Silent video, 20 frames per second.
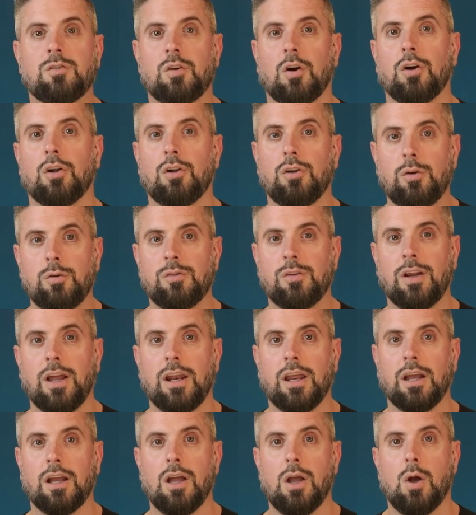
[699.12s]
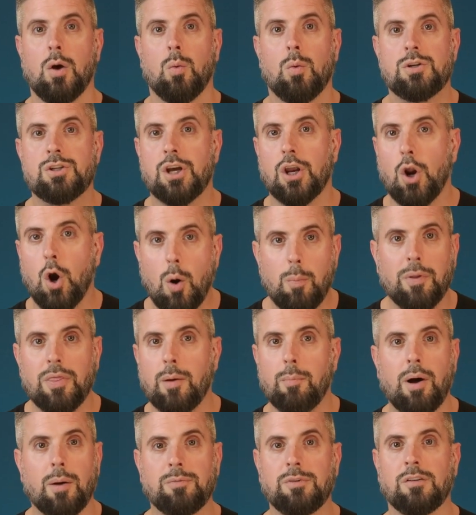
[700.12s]
start hallucinating, which can open
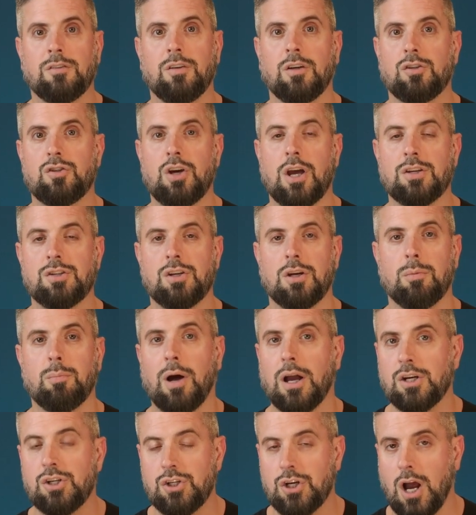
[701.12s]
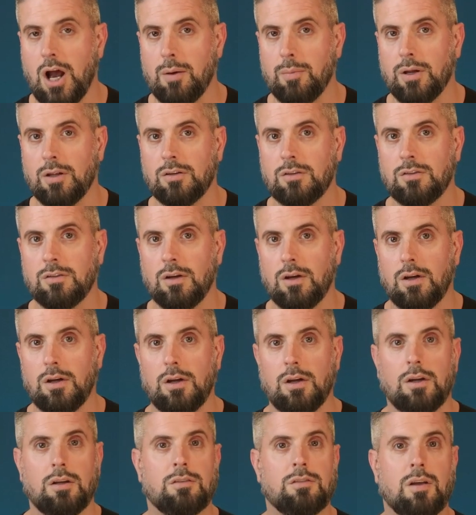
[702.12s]
them up to suggestion by shamans.
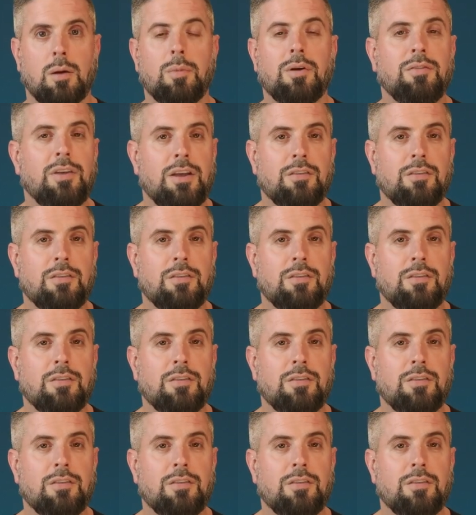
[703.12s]
Some have